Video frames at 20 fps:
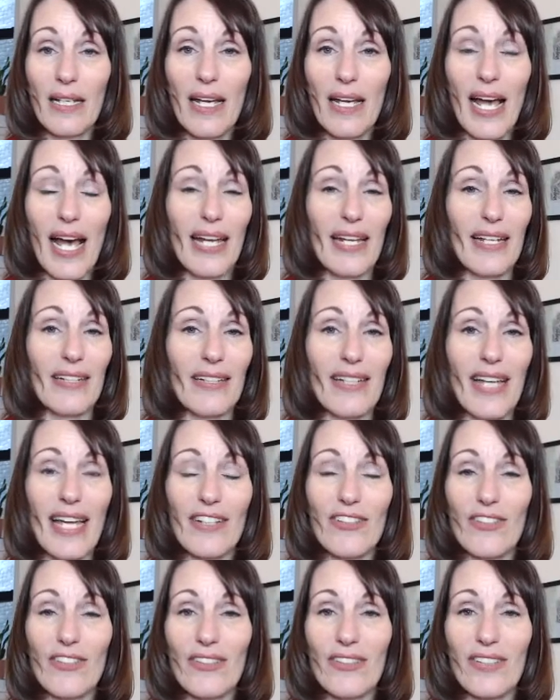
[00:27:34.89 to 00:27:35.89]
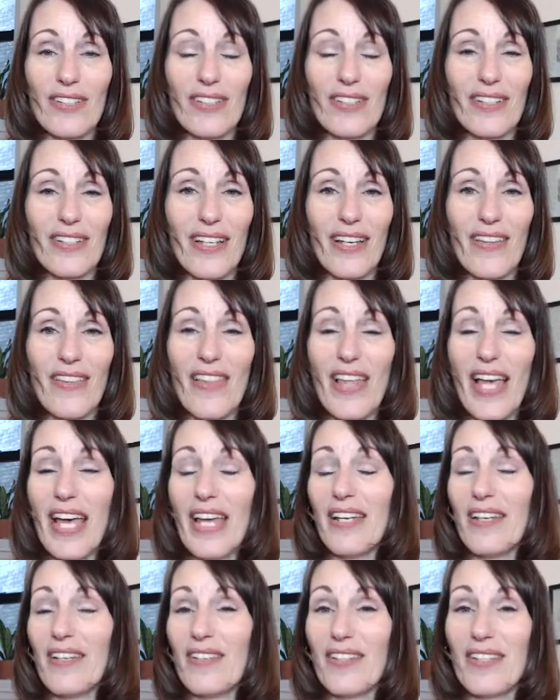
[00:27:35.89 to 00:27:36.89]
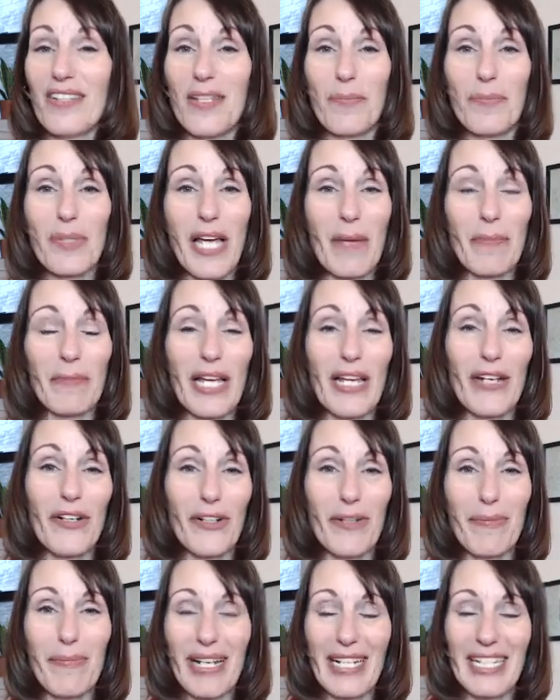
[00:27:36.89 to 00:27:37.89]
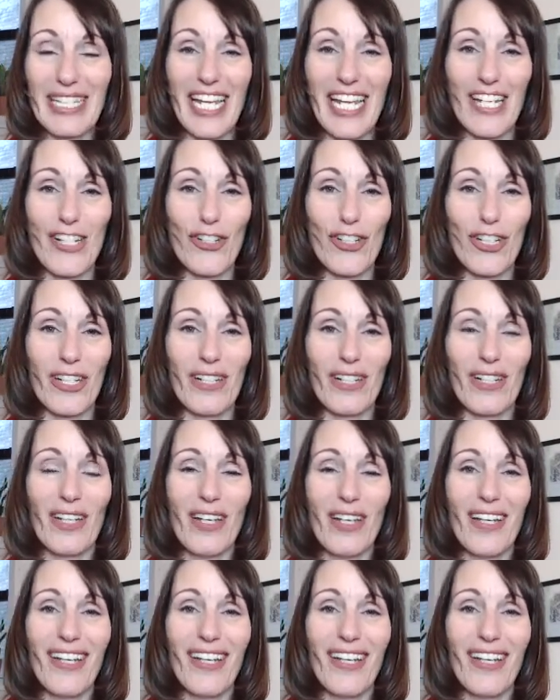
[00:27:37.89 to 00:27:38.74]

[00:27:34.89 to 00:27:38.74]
And then sometime later in meditation,